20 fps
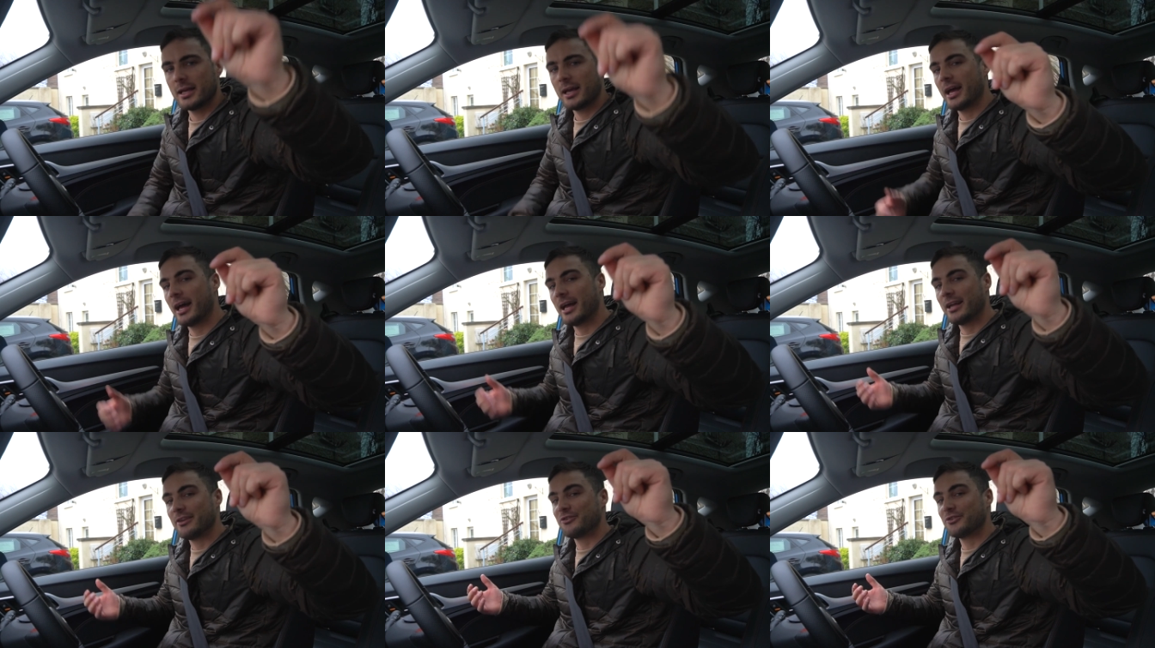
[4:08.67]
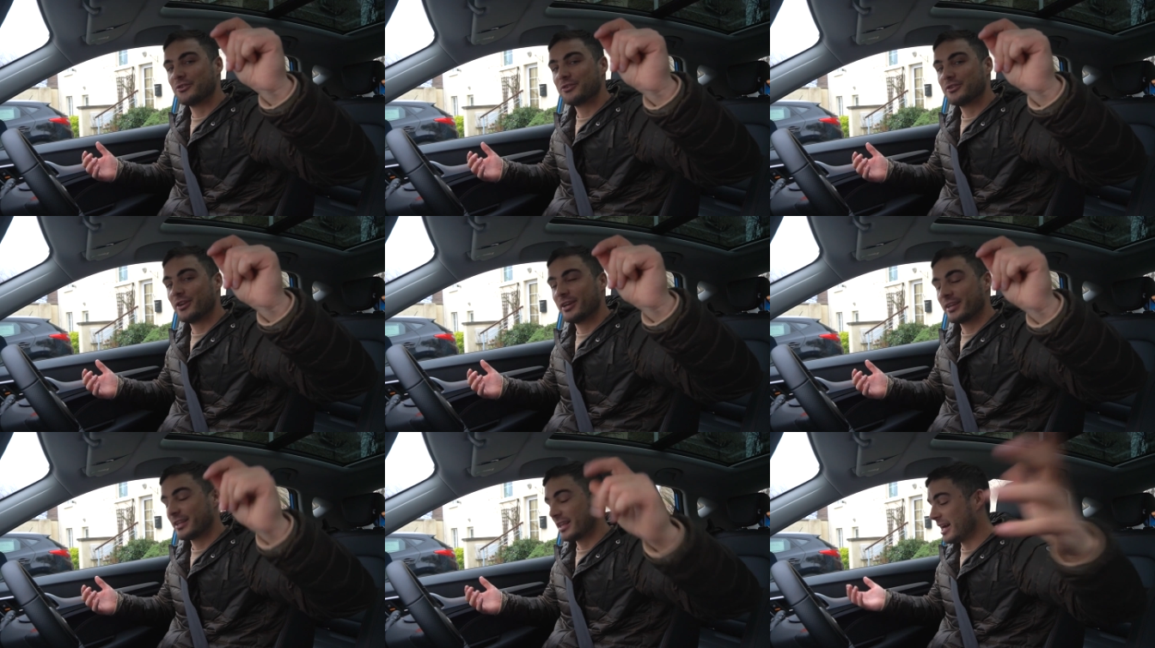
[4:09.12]
And
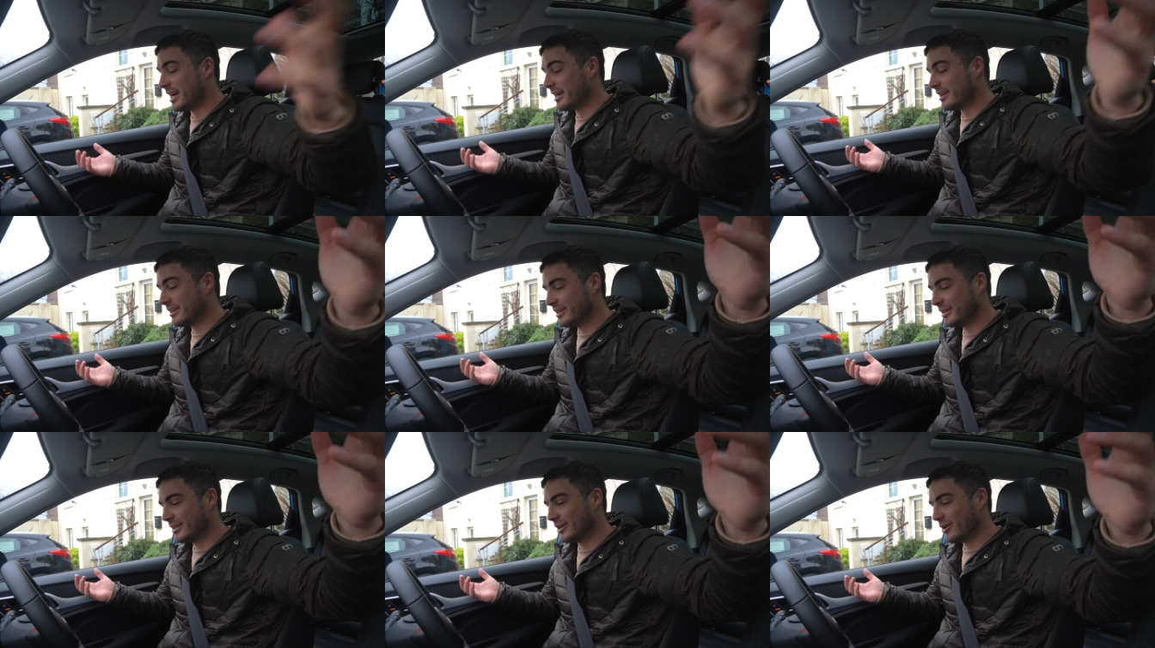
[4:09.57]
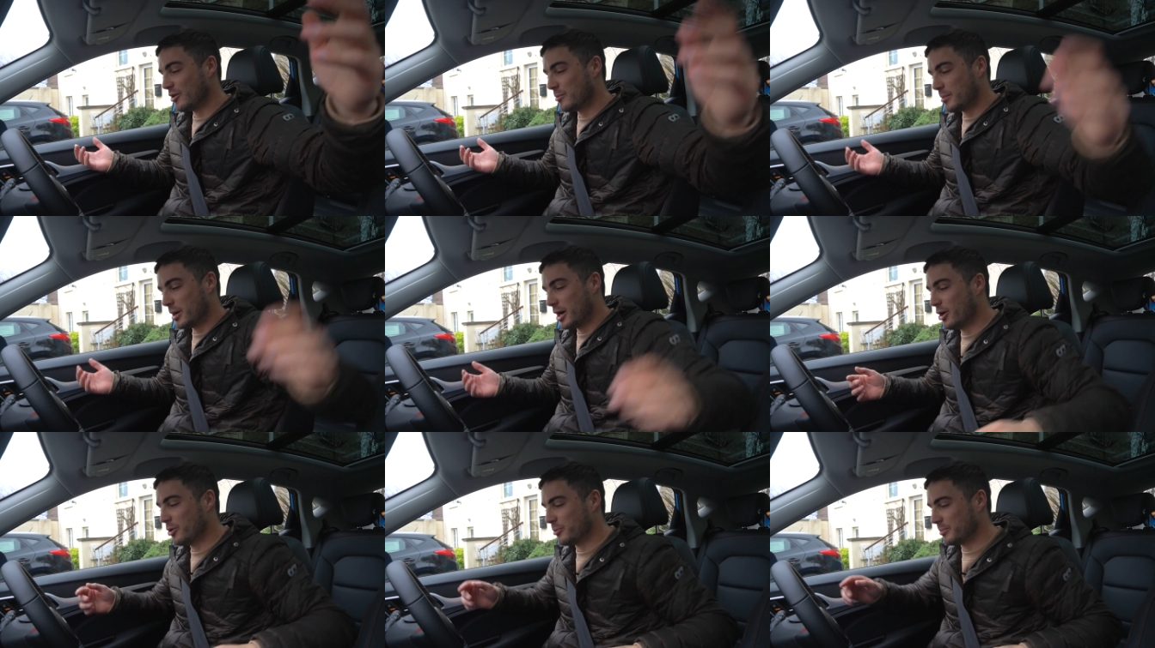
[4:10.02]
just like that,
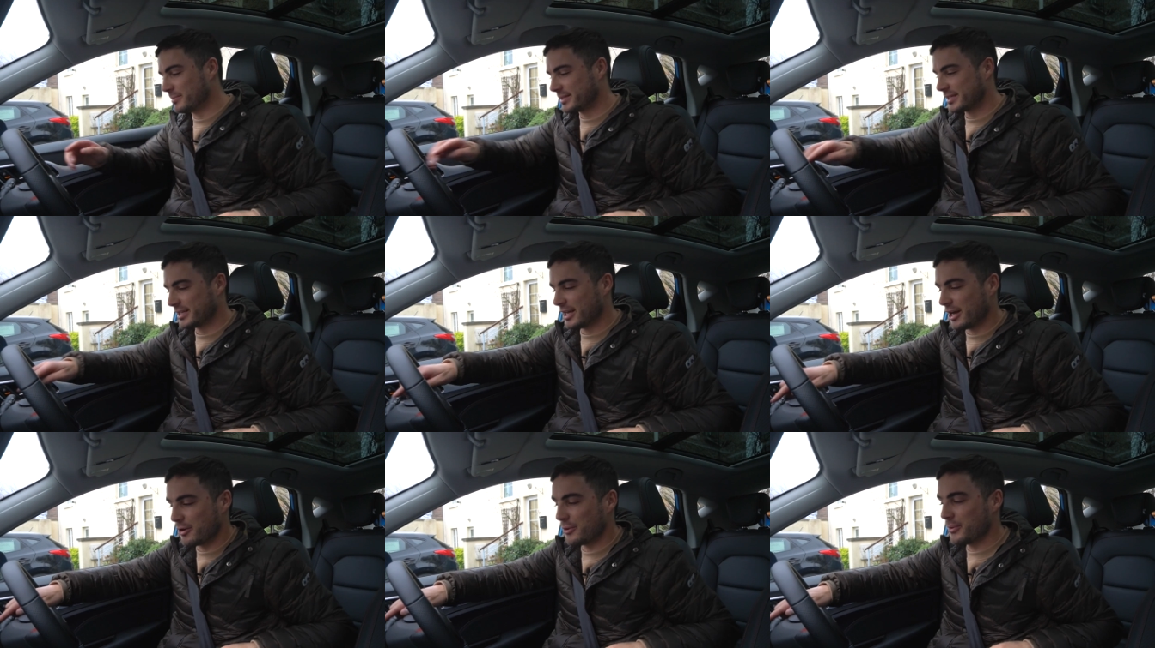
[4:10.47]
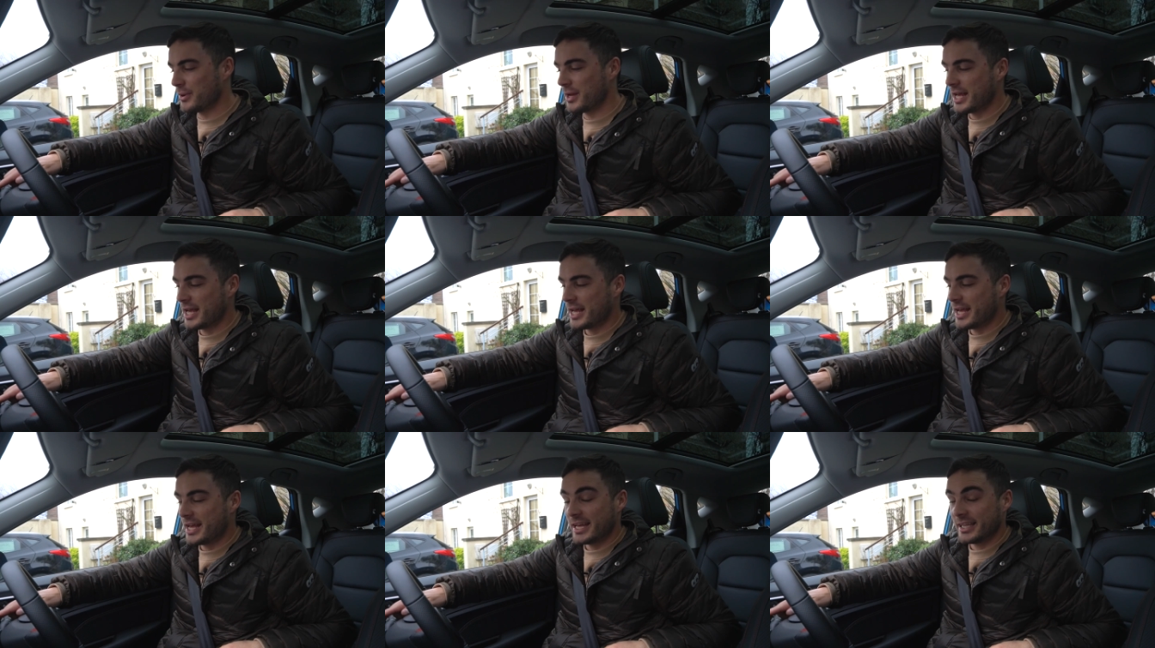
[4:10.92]
I'm home. So
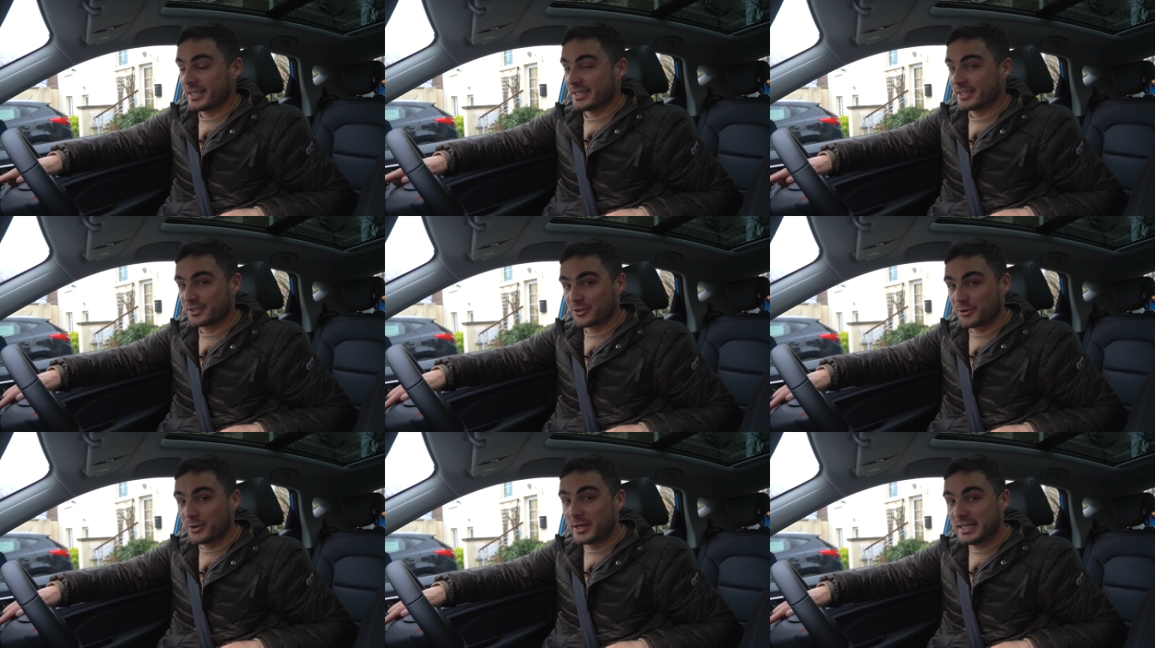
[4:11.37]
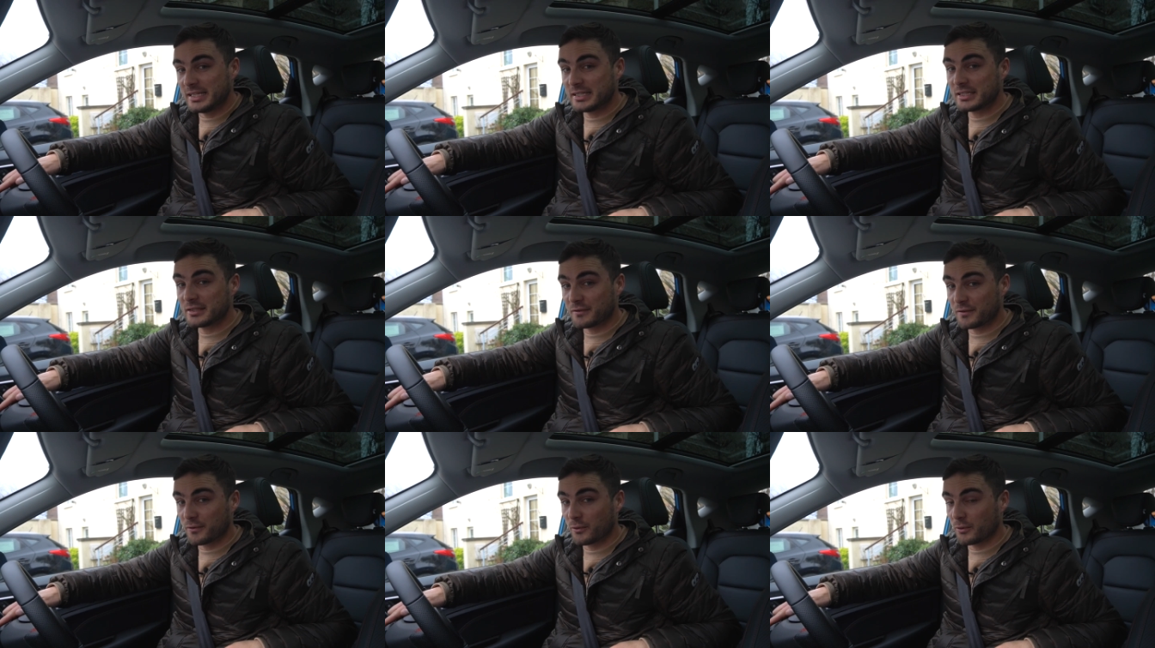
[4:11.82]
the
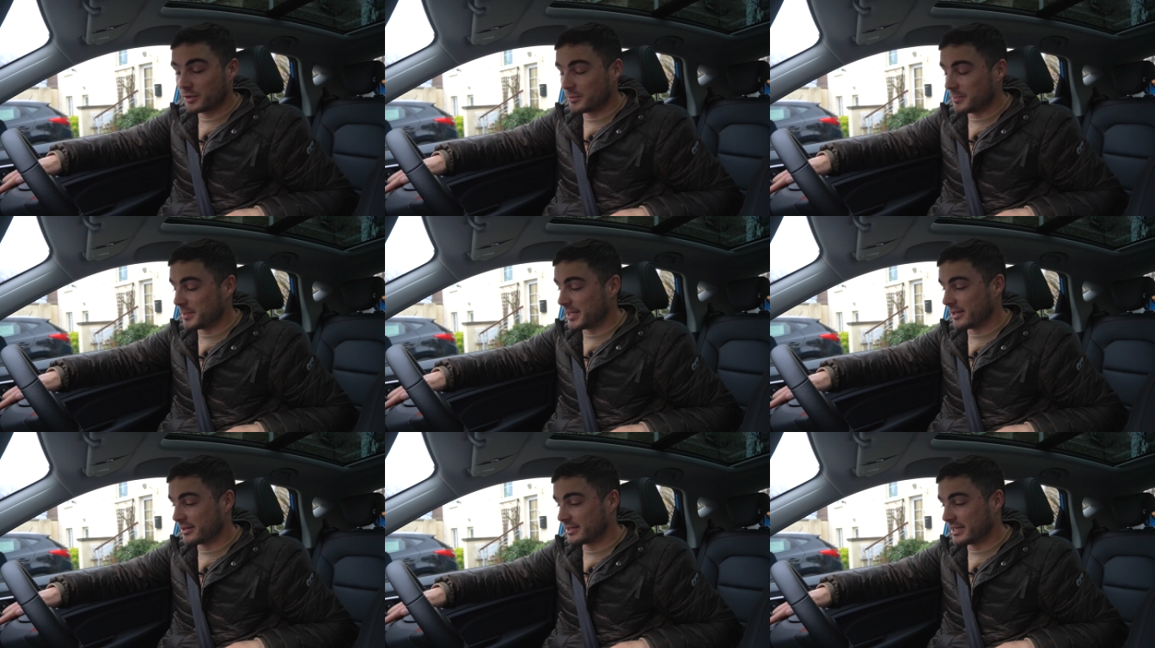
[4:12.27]
screens in front of me are